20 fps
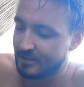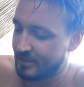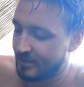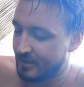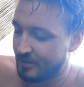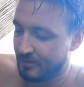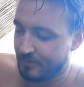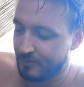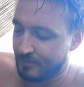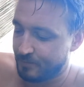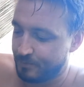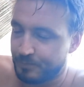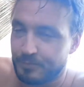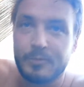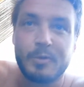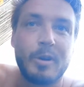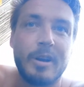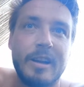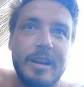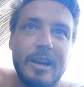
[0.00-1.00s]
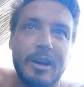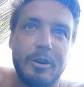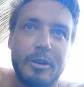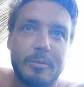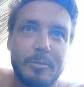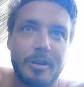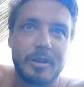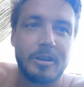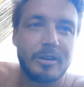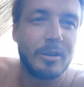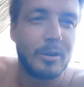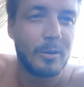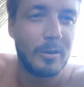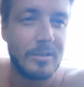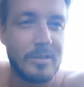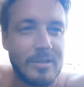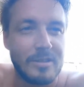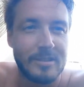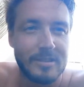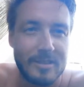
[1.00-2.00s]
And right now what I'm going to do is
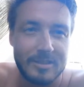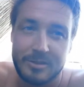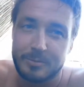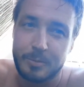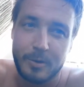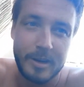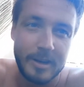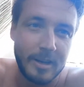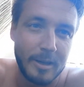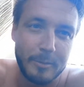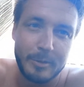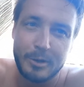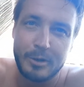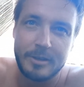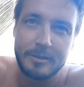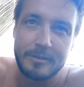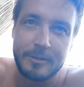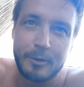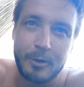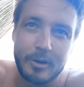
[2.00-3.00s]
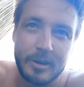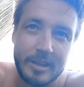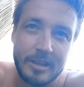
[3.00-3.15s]
just spray WD-40